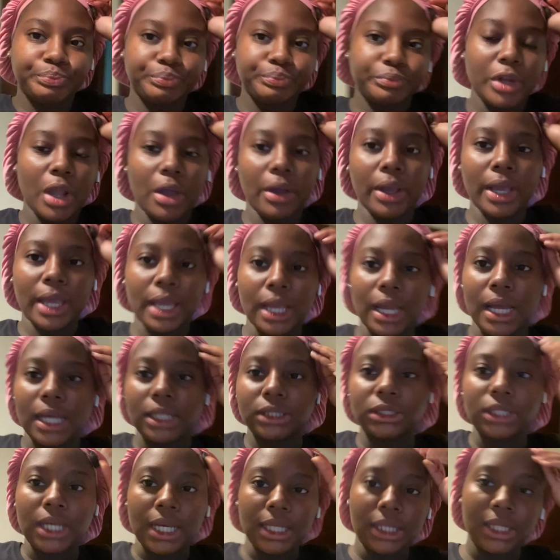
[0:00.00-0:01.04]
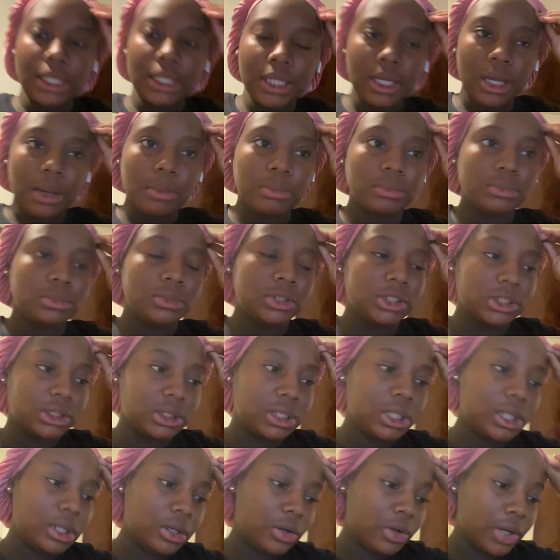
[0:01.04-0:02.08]
Okay guys, so I think I'm just
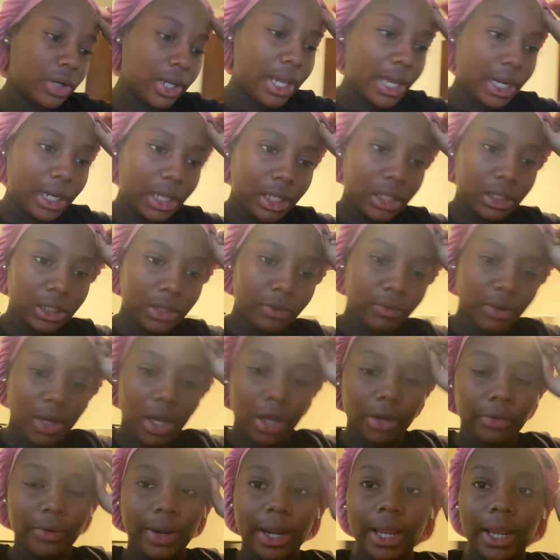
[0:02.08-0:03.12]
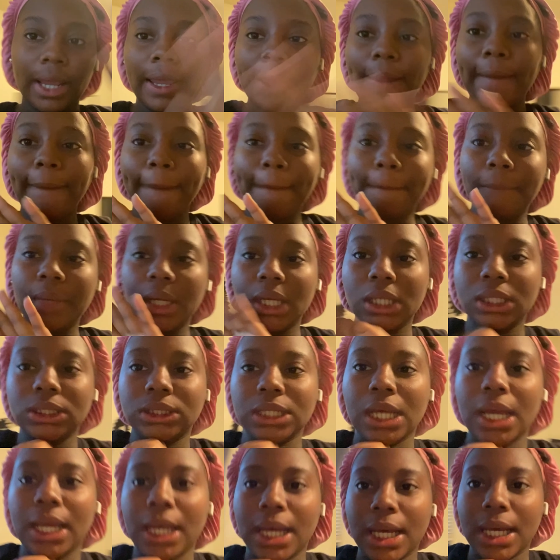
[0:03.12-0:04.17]
gonna go ahead and end the vlog right here because
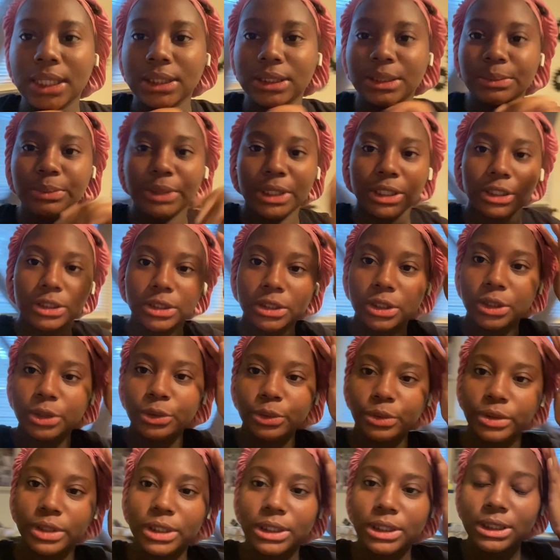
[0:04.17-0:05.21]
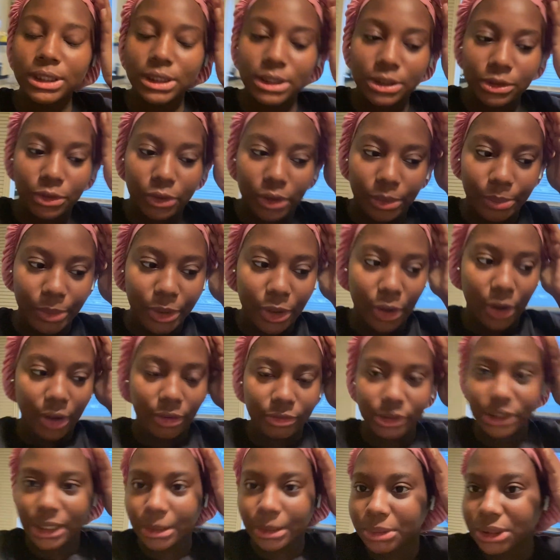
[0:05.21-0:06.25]
I got some things to do. This is throwing me off,
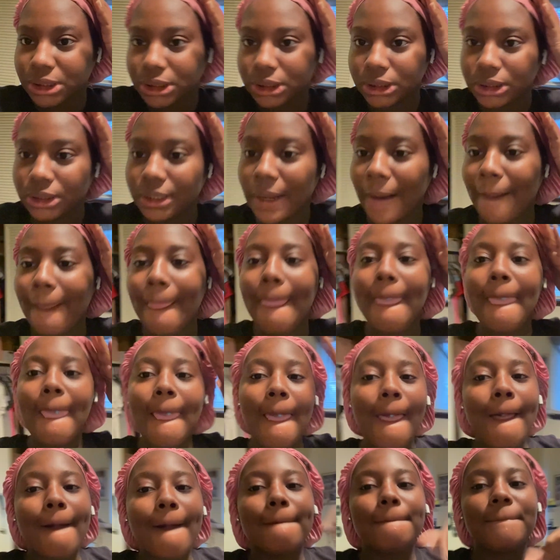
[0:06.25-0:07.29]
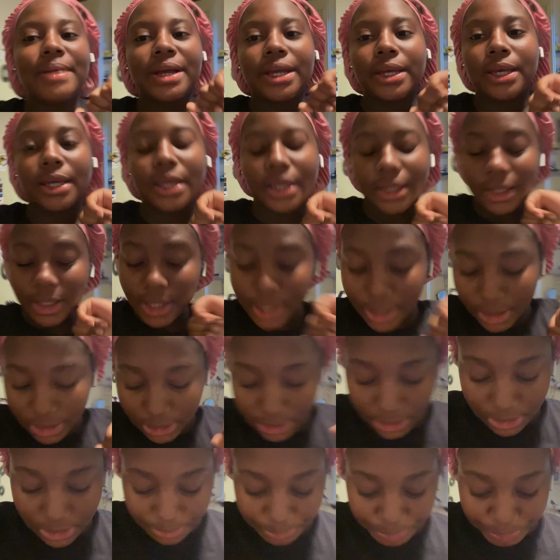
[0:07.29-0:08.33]
so I'm just, but
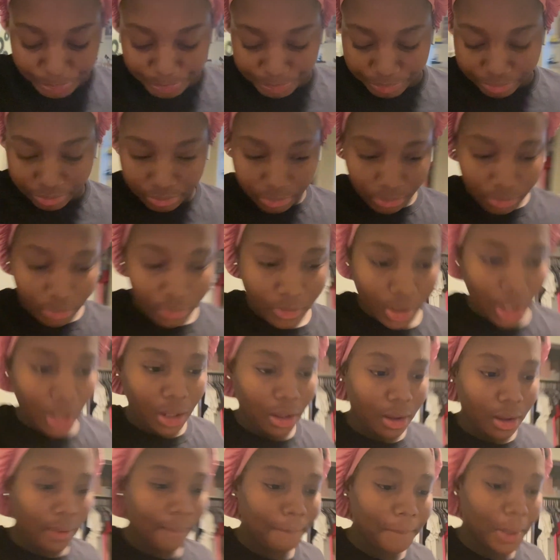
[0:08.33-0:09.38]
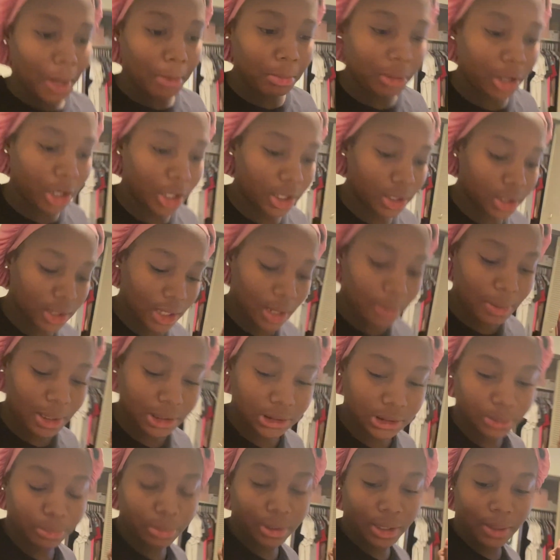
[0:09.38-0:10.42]
yes, I'm currently about
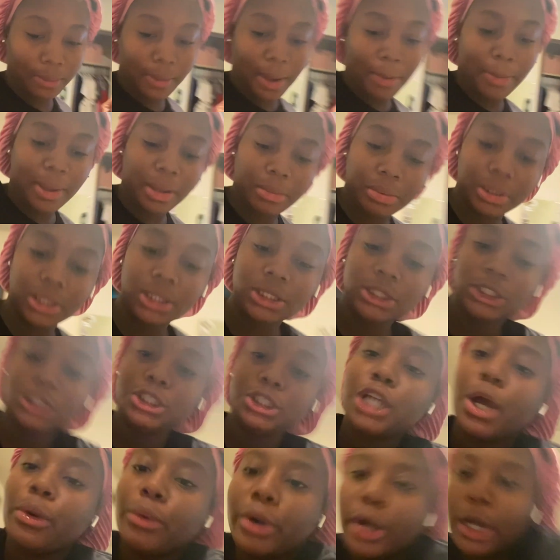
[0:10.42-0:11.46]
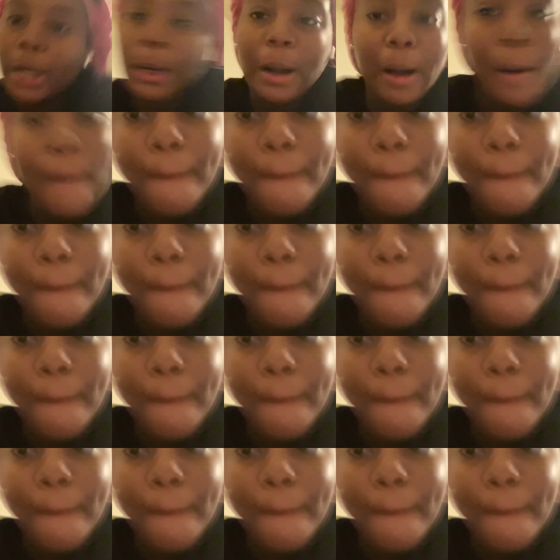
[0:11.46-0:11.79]
to plan my baby shower or